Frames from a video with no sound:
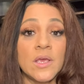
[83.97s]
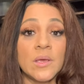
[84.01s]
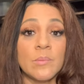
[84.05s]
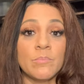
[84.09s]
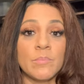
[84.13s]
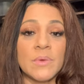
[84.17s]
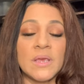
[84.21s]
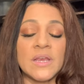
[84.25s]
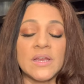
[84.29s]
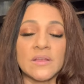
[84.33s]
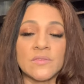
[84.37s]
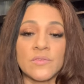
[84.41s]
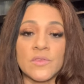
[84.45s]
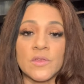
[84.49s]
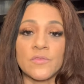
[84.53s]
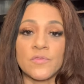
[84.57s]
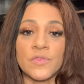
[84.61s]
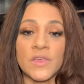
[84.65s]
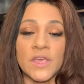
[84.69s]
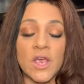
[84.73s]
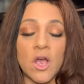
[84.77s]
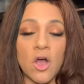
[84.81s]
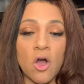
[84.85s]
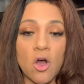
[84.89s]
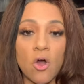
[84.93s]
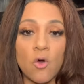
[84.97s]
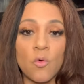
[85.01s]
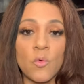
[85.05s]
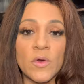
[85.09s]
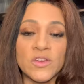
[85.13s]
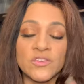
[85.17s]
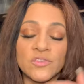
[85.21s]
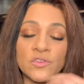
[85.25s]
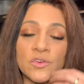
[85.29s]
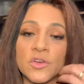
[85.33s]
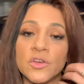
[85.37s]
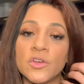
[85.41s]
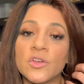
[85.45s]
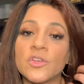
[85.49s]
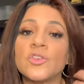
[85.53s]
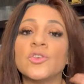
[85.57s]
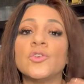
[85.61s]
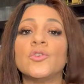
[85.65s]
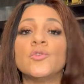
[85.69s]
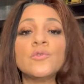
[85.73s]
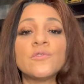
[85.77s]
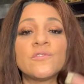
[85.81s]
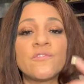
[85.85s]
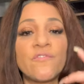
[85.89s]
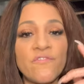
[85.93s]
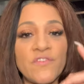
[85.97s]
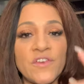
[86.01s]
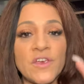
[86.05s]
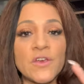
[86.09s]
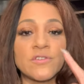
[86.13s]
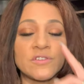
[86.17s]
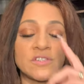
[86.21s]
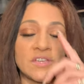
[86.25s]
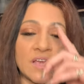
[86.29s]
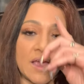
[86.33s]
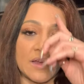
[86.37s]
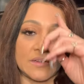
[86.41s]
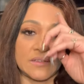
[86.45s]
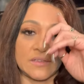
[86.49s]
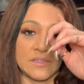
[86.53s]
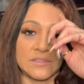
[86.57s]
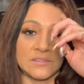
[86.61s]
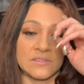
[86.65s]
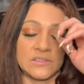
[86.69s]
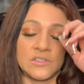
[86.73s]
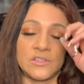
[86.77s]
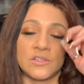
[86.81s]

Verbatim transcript: meaning that they always are going to use fear tactics.